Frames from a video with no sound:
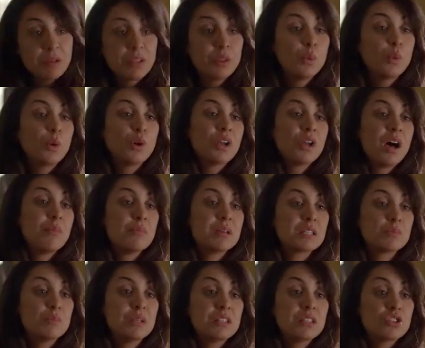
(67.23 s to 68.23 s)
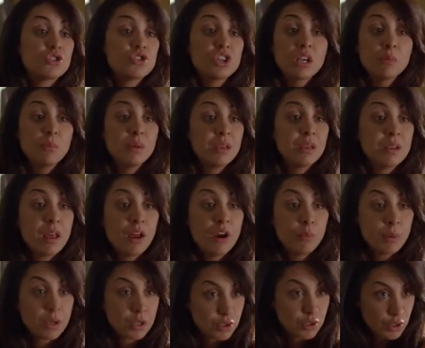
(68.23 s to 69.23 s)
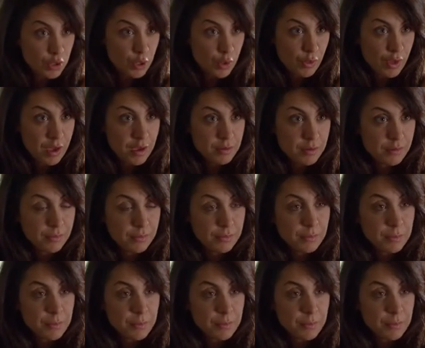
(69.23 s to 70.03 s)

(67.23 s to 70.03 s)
I mean, the word hummus means chickpea in Arabic. Do you know that?